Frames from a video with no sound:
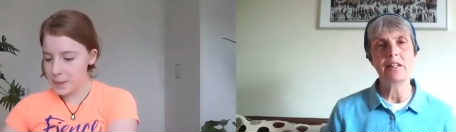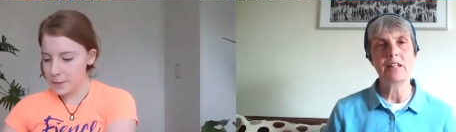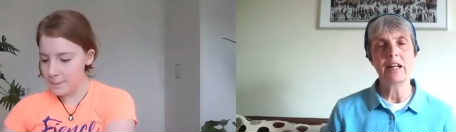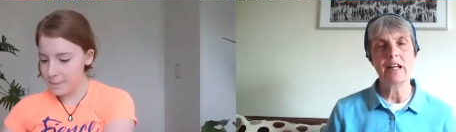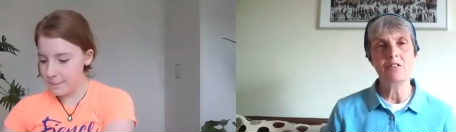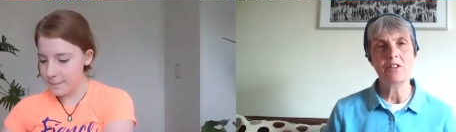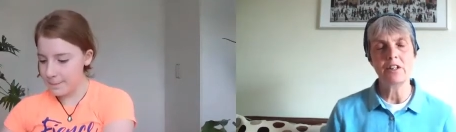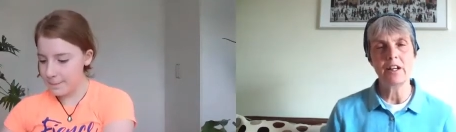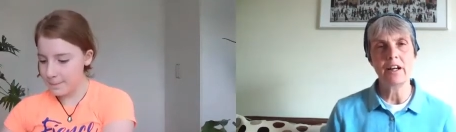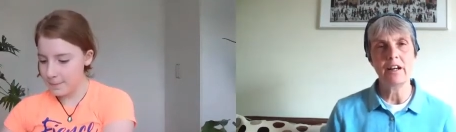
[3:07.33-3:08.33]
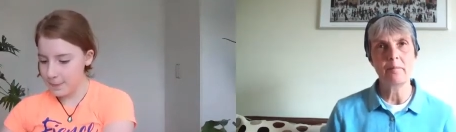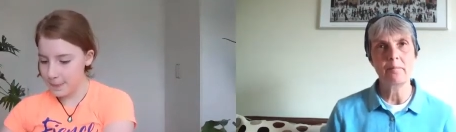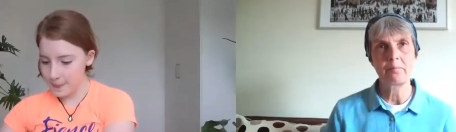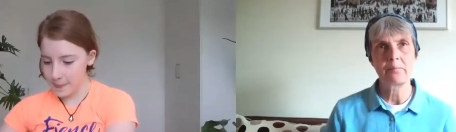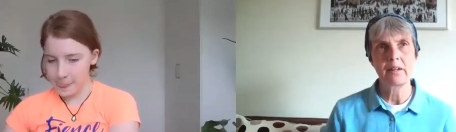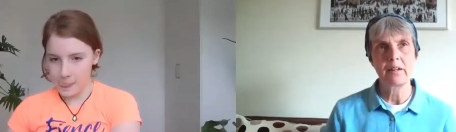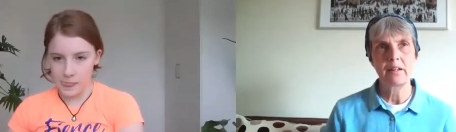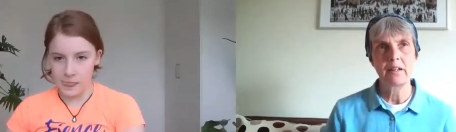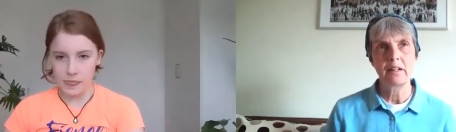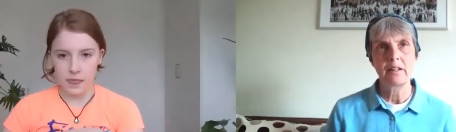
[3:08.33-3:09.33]
Speaker 1: at Educare
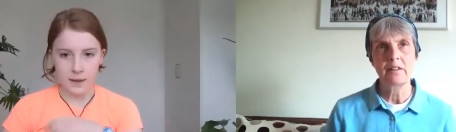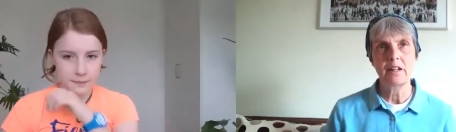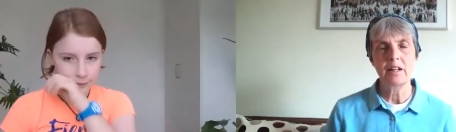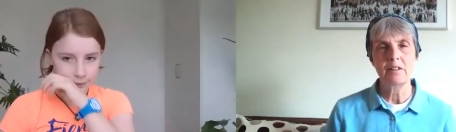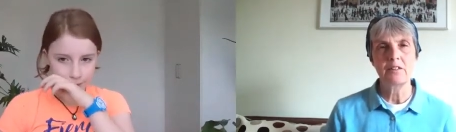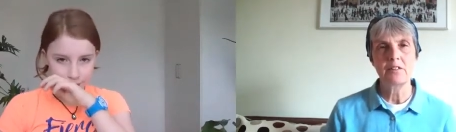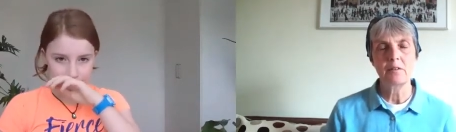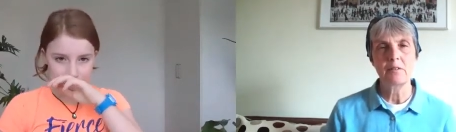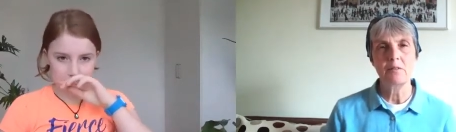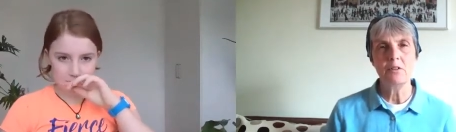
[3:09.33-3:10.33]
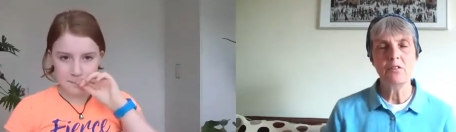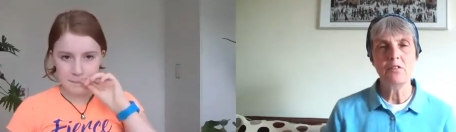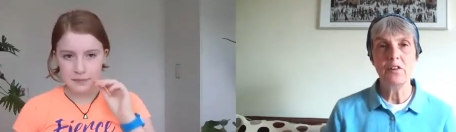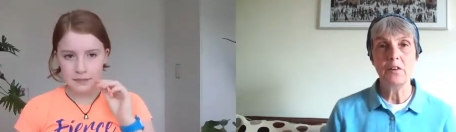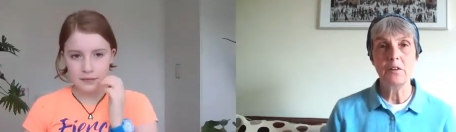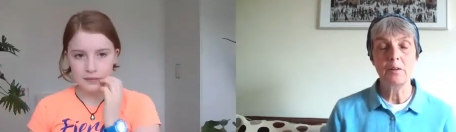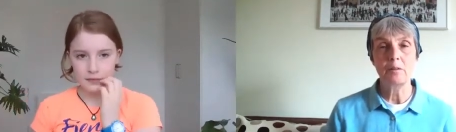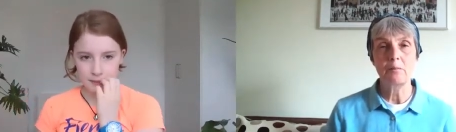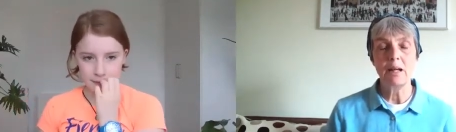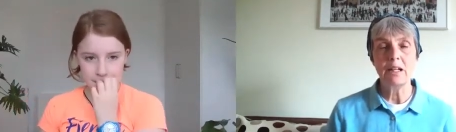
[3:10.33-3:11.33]
that you feel
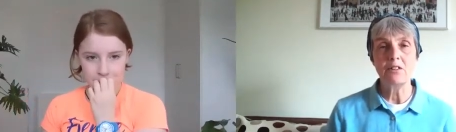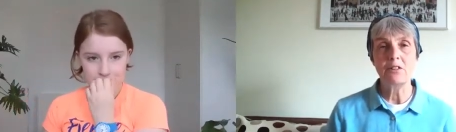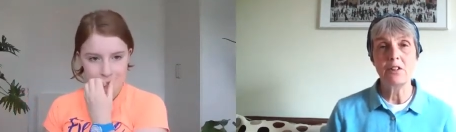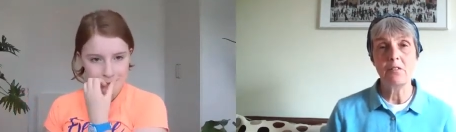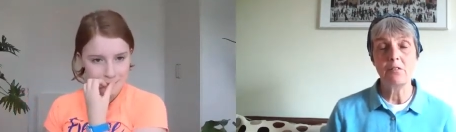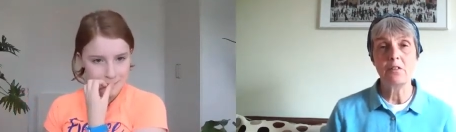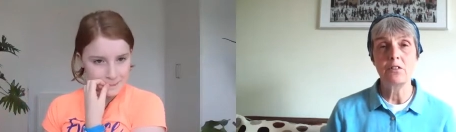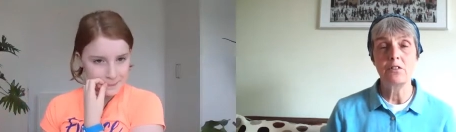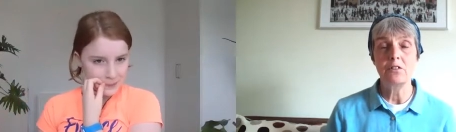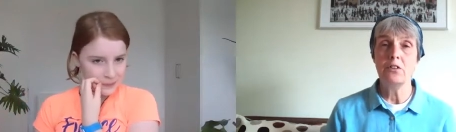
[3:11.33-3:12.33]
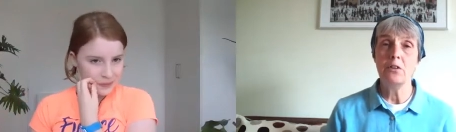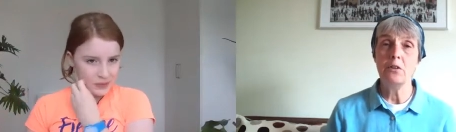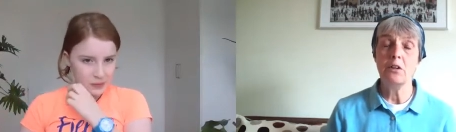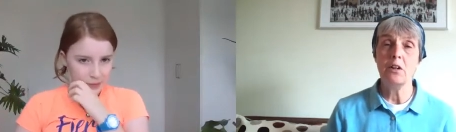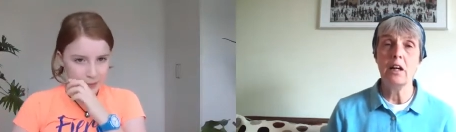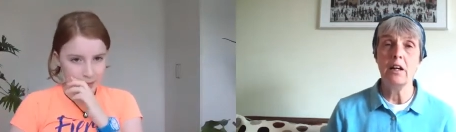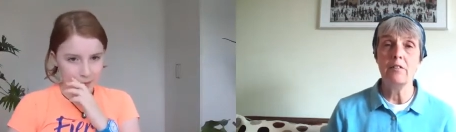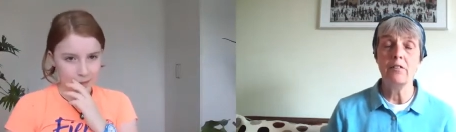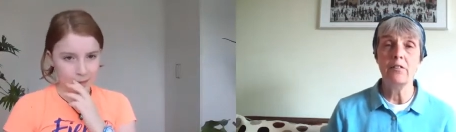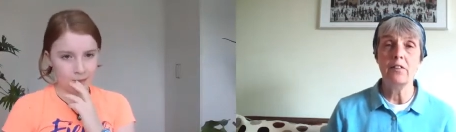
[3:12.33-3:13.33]
makes a difference to your
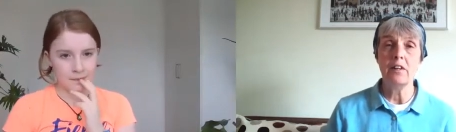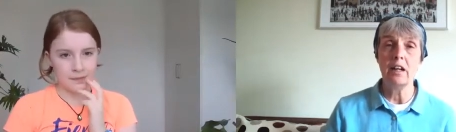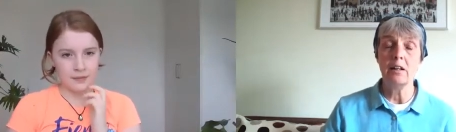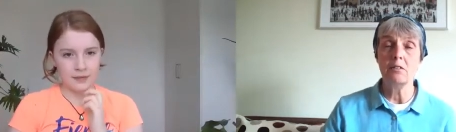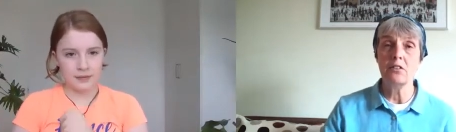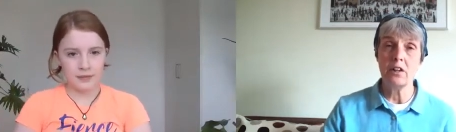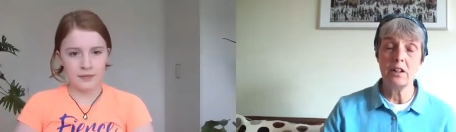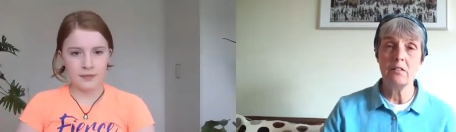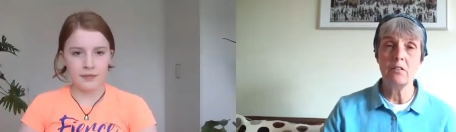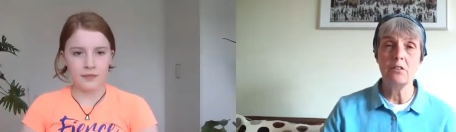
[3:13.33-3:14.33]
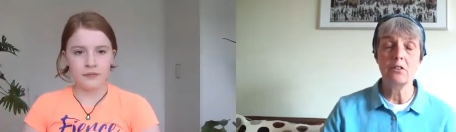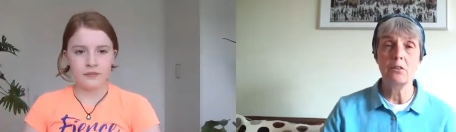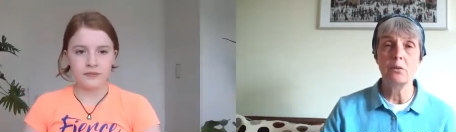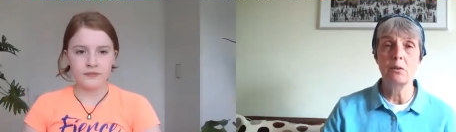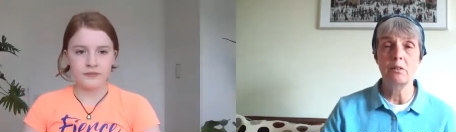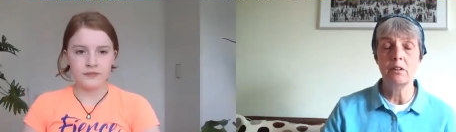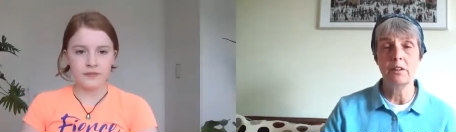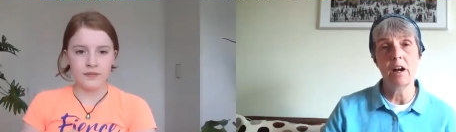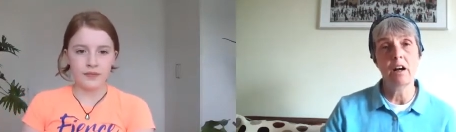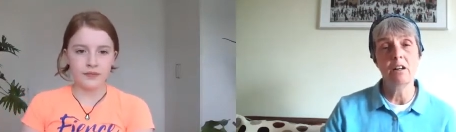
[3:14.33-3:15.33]
life outside of the school, at
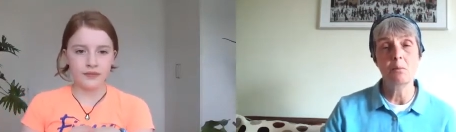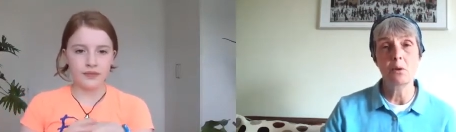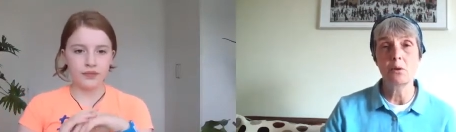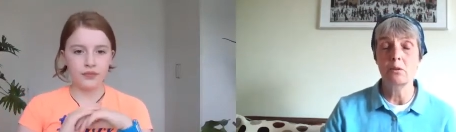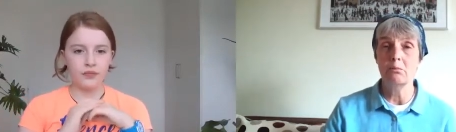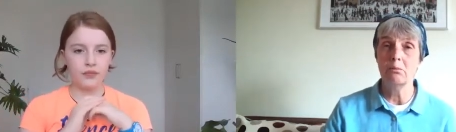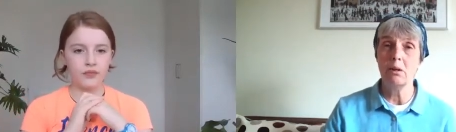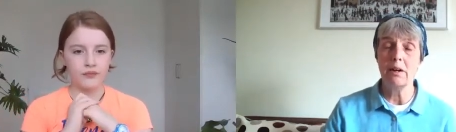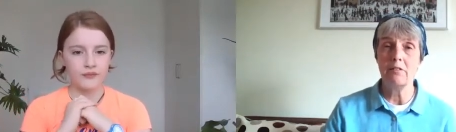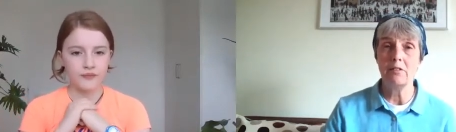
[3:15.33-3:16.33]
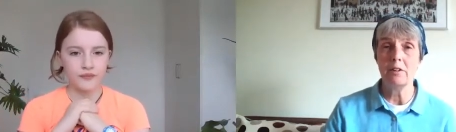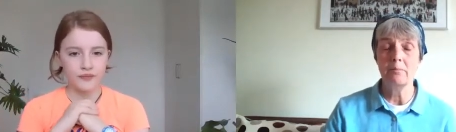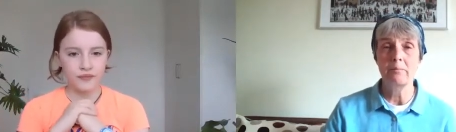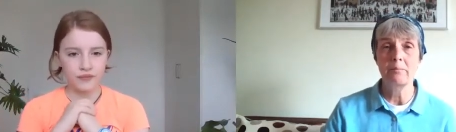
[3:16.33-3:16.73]
home or wherever?